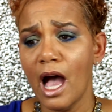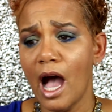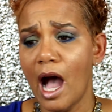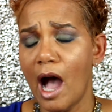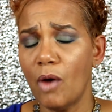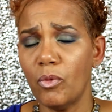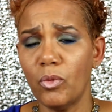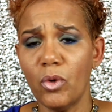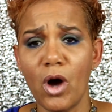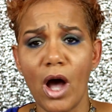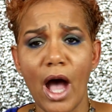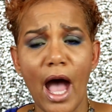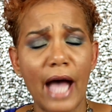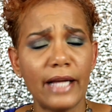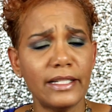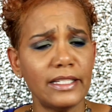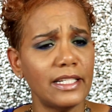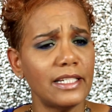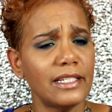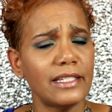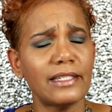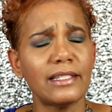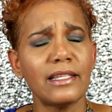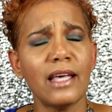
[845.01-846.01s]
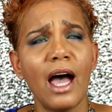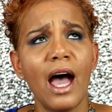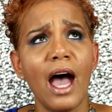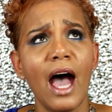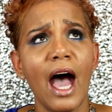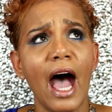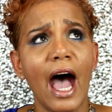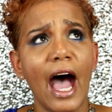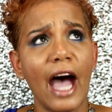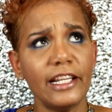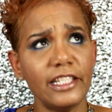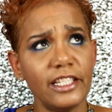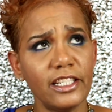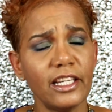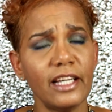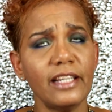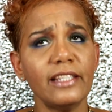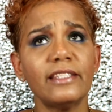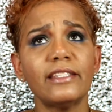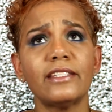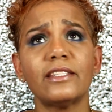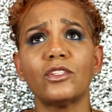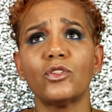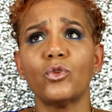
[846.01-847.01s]
I
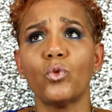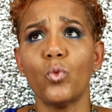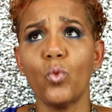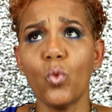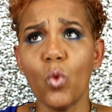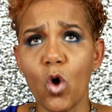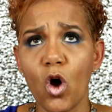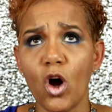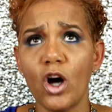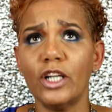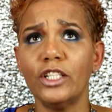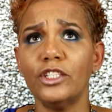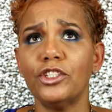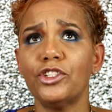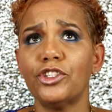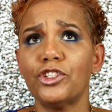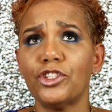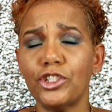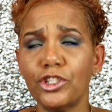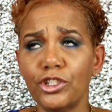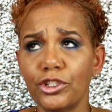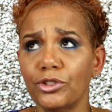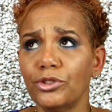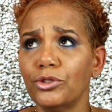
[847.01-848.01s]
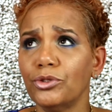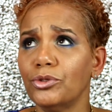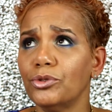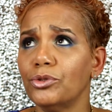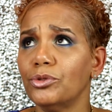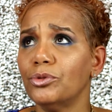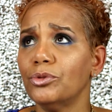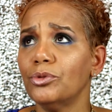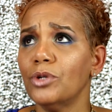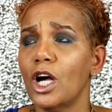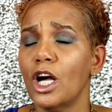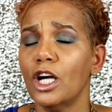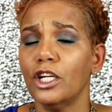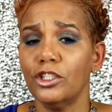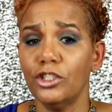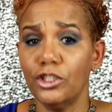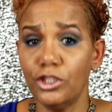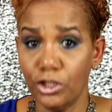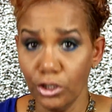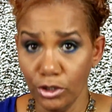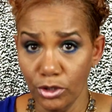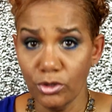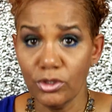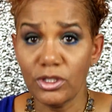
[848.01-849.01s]
just want to
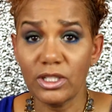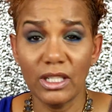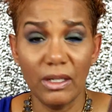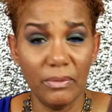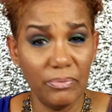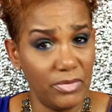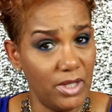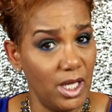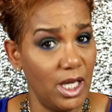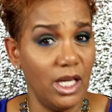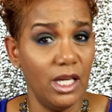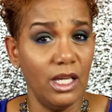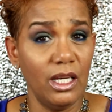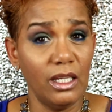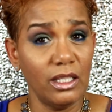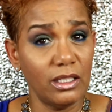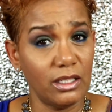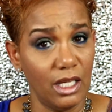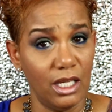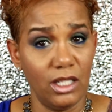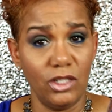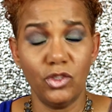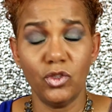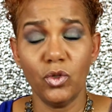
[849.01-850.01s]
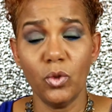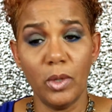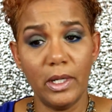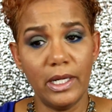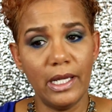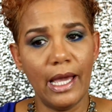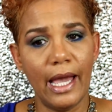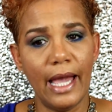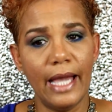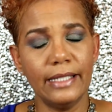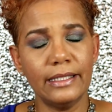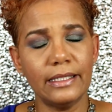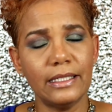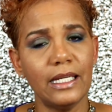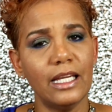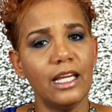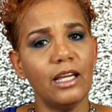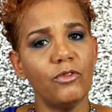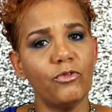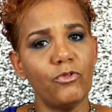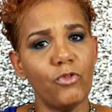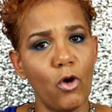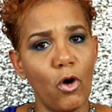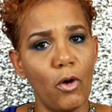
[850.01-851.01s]
do some things in
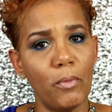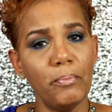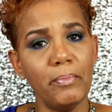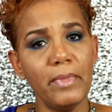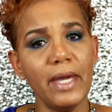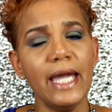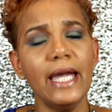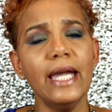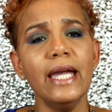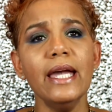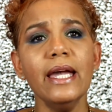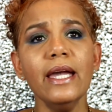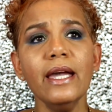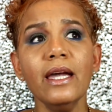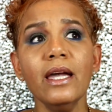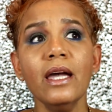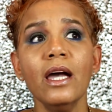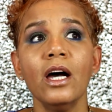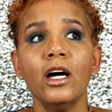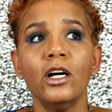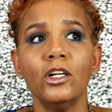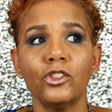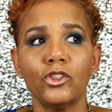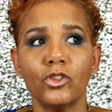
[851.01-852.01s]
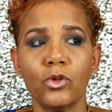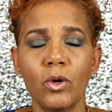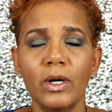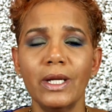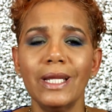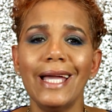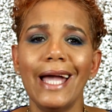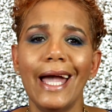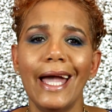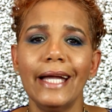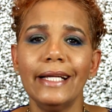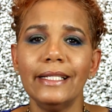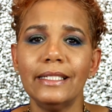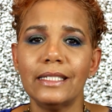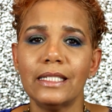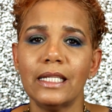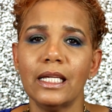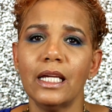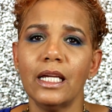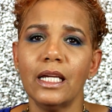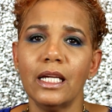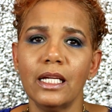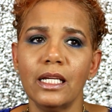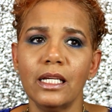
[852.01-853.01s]
2018. For me,
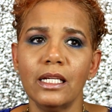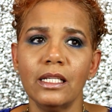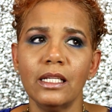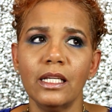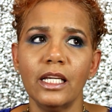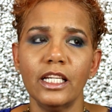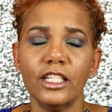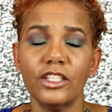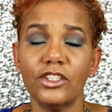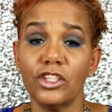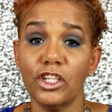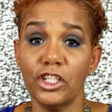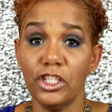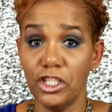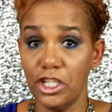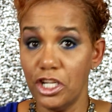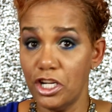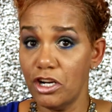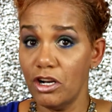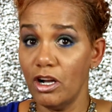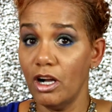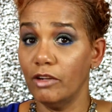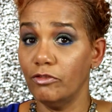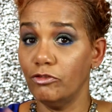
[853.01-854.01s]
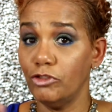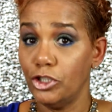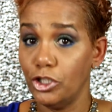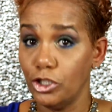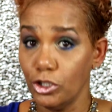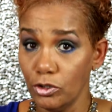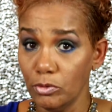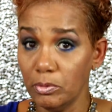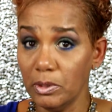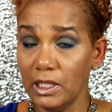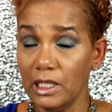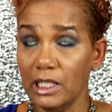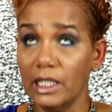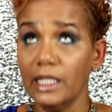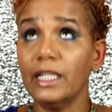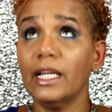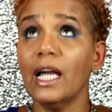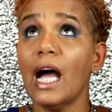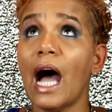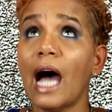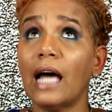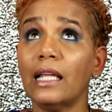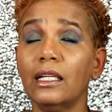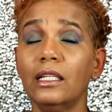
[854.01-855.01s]
2018 is the year of Jubilee.
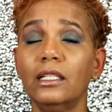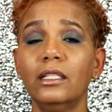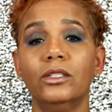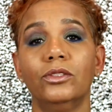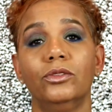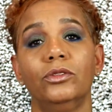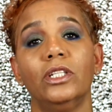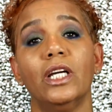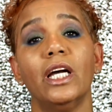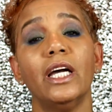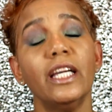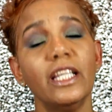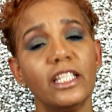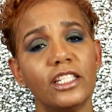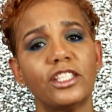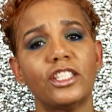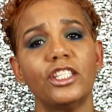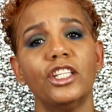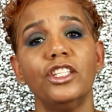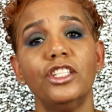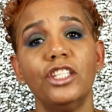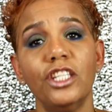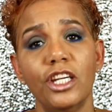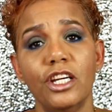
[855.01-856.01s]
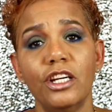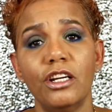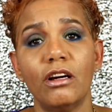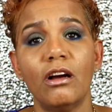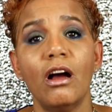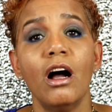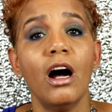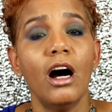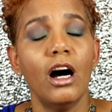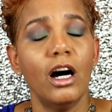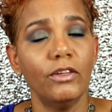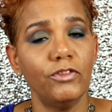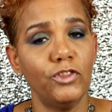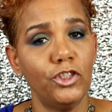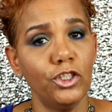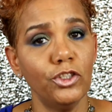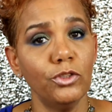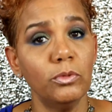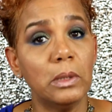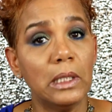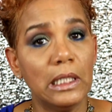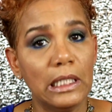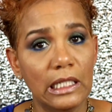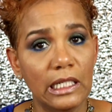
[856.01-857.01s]
Hallelujah. It's the year of
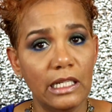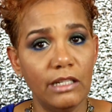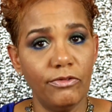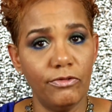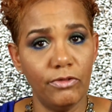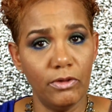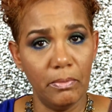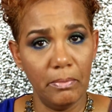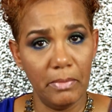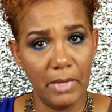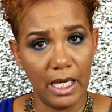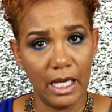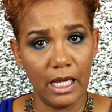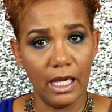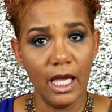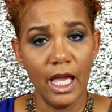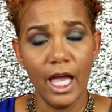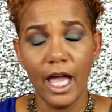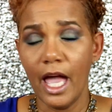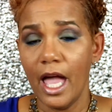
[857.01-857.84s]
Jubilee for me.